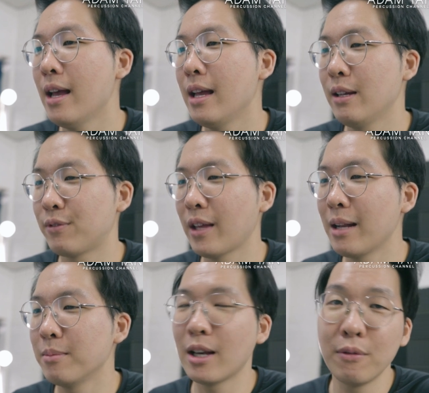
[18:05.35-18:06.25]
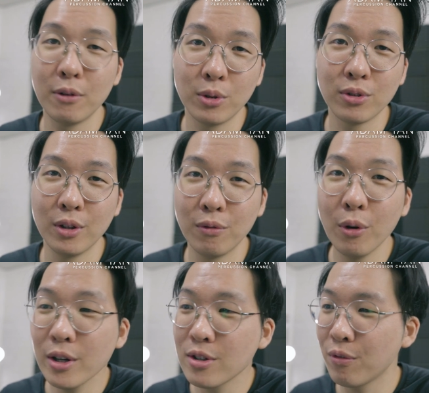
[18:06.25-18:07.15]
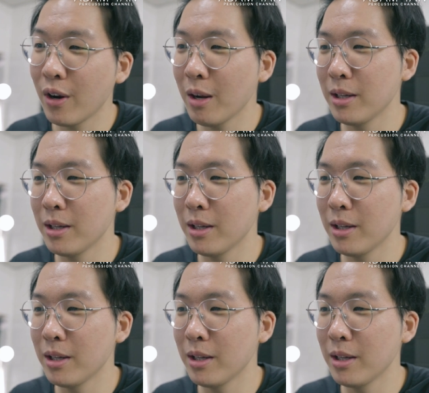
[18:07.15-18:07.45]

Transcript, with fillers: If the Adams Alpha was on the Voyager frame,